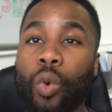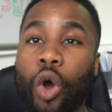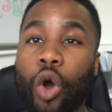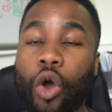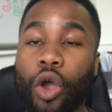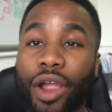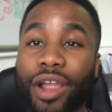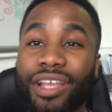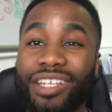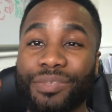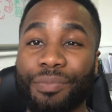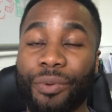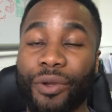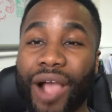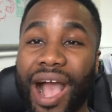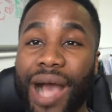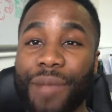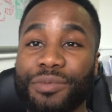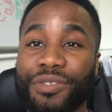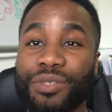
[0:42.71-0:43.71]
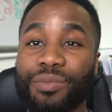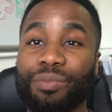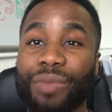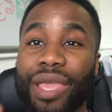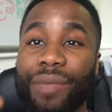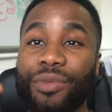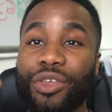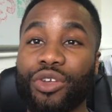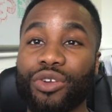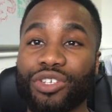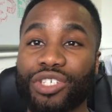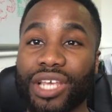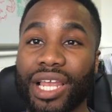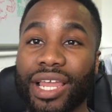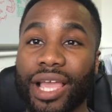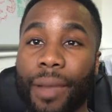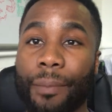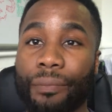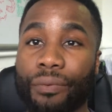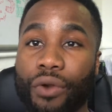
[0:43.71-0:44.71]
Or it's perhaps maybe you're
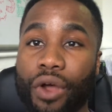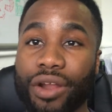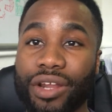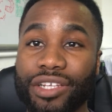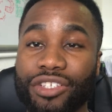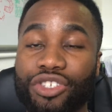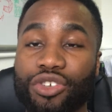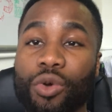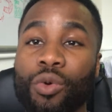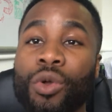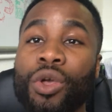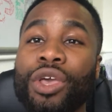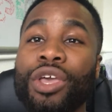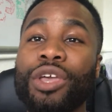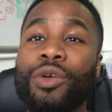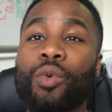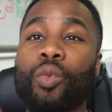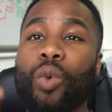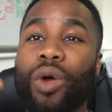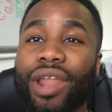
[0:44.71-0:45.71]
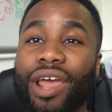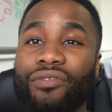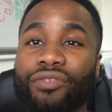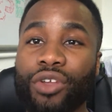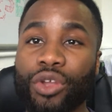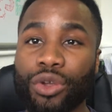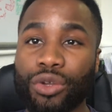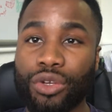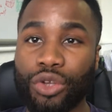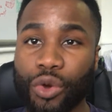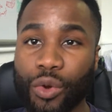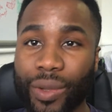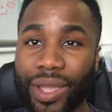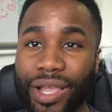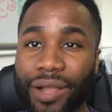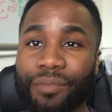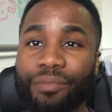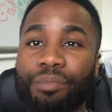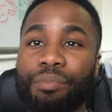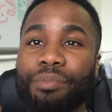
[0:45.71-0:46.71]
selling a product. So whatever you're
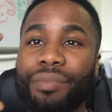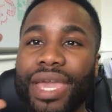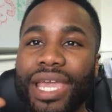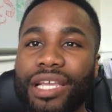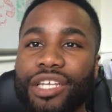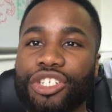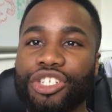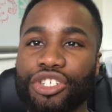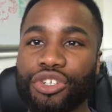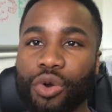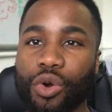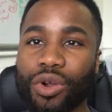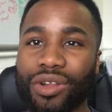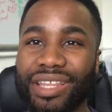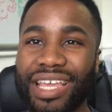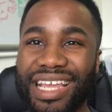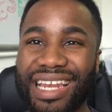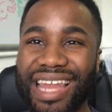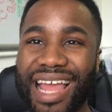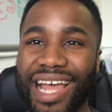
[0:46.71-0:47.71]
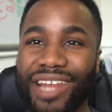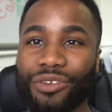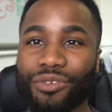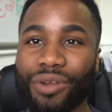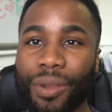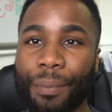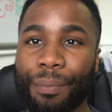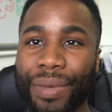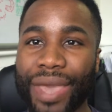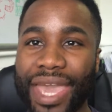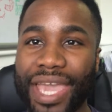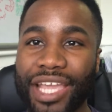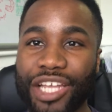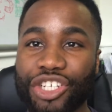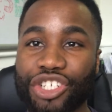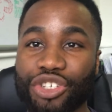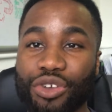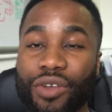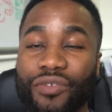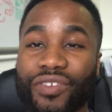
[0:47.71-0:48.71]
doing, make sure they land on a
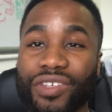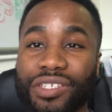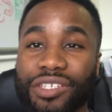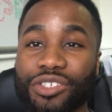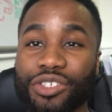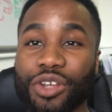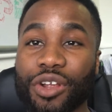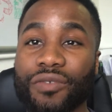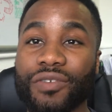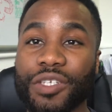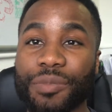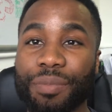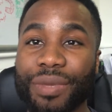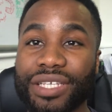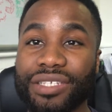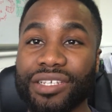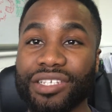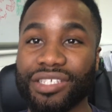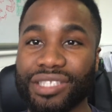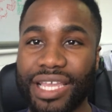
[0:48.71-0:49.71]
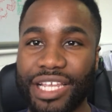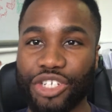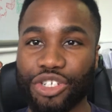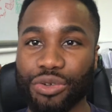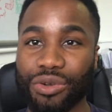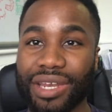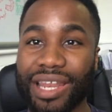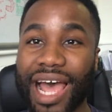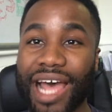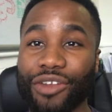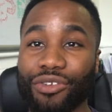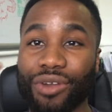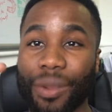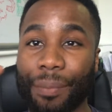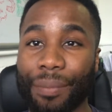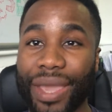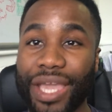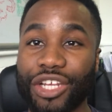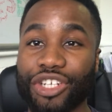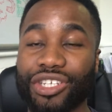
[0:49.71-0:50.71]
page. So if it's a service business, they should land on a
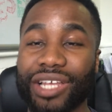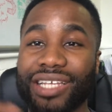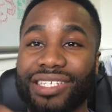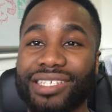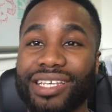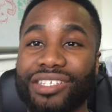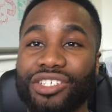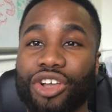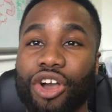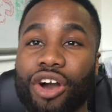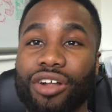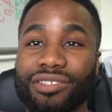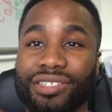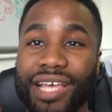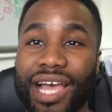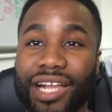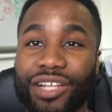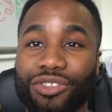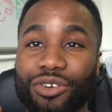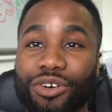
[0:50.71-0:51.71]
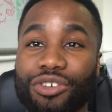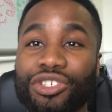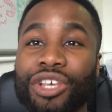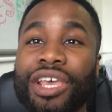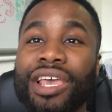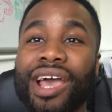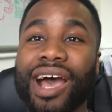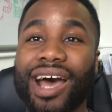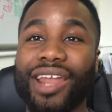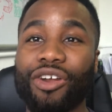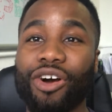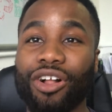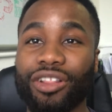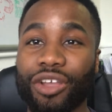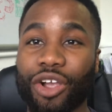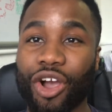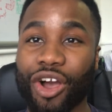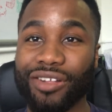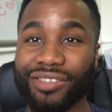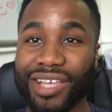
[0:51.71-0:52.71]
page that says contact us and all
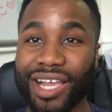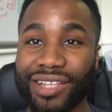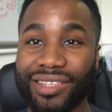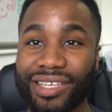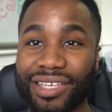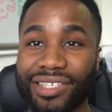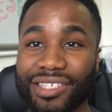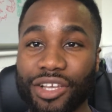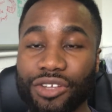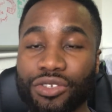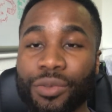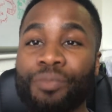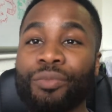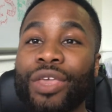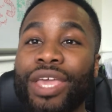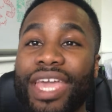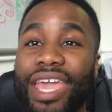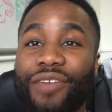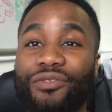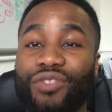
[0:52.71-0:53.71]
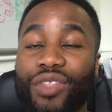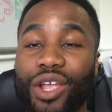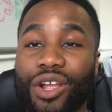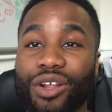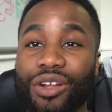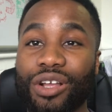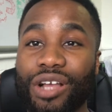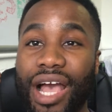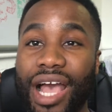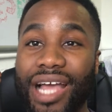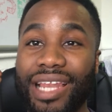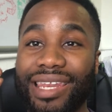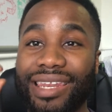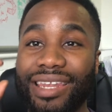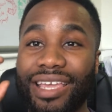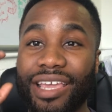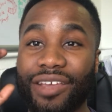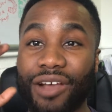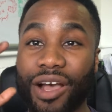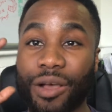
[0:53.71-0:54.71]
the contact details. If they're uh,
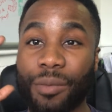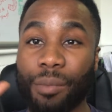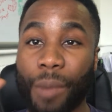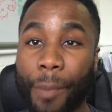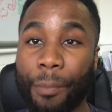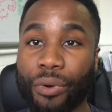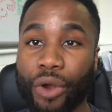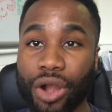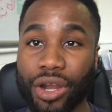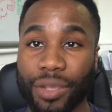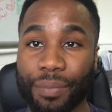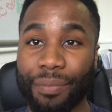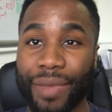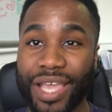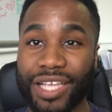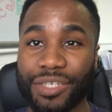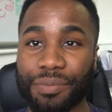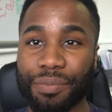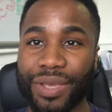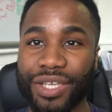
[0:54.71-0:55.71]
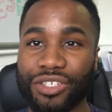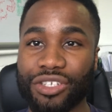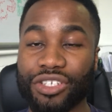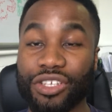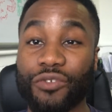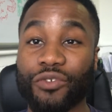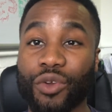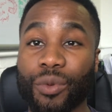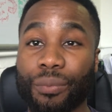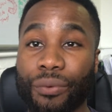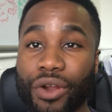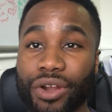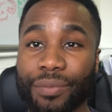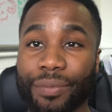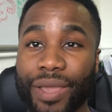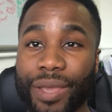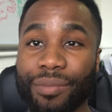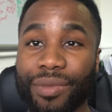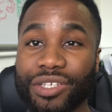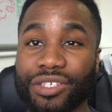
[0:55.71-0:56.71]
a, a product-based business, if you're a
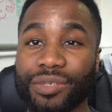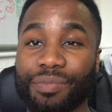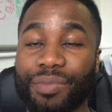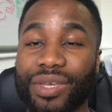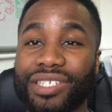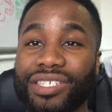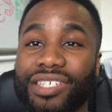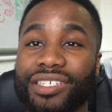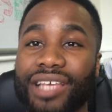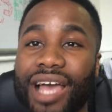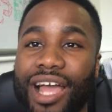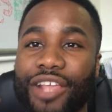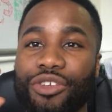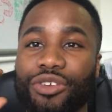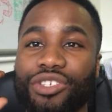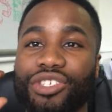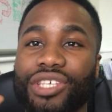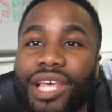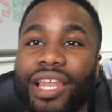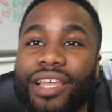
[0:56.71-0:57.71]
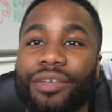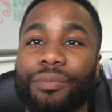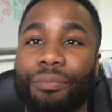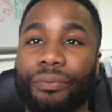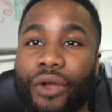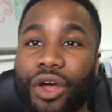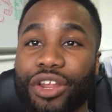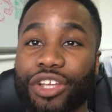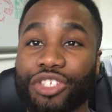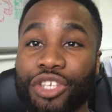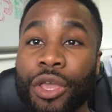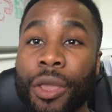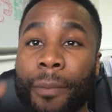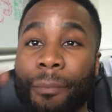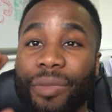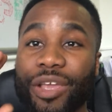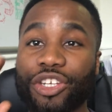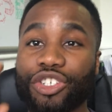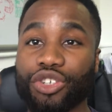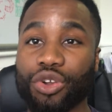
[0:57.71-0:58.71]
product-based business and you're selling products,
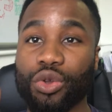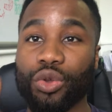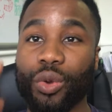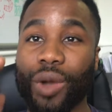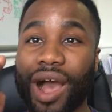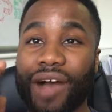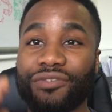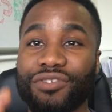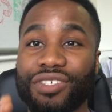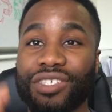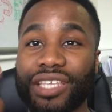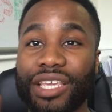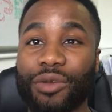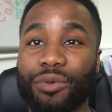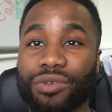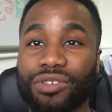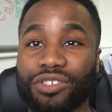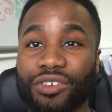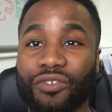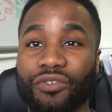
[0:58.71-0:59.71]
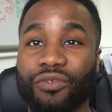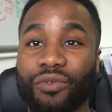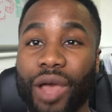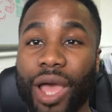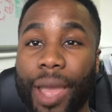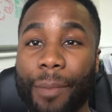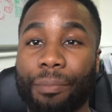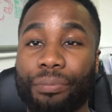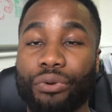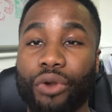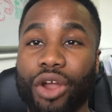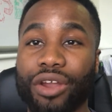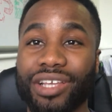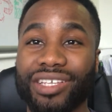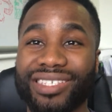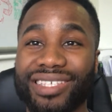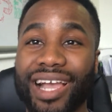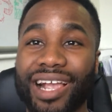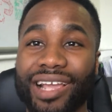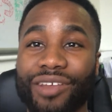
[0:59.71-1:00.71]
make sure you have sequence of uh,
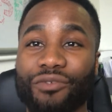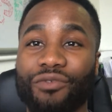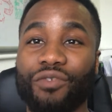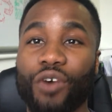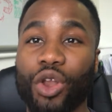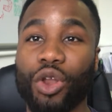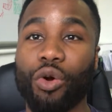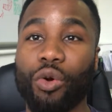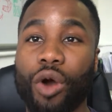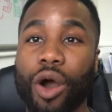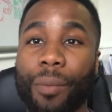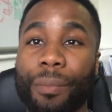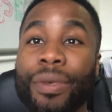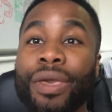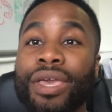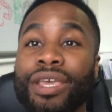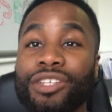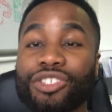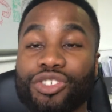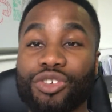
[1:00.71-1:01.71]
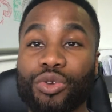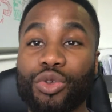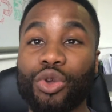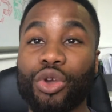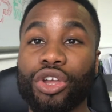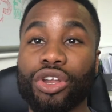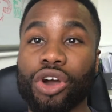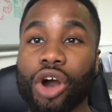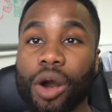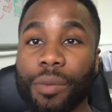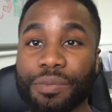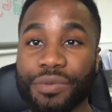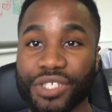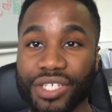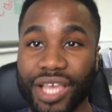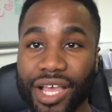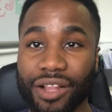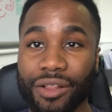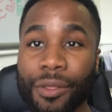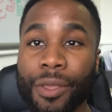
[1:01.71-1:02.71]
products that can follow up so you can
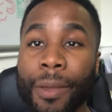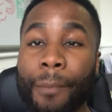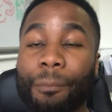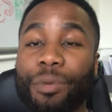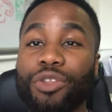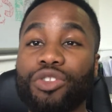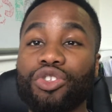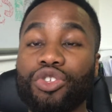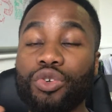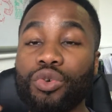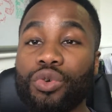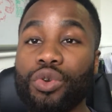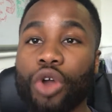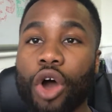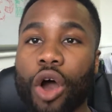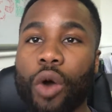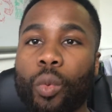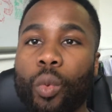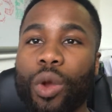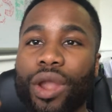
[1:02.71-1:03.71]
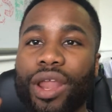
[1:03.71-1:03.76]
upsell. But do not,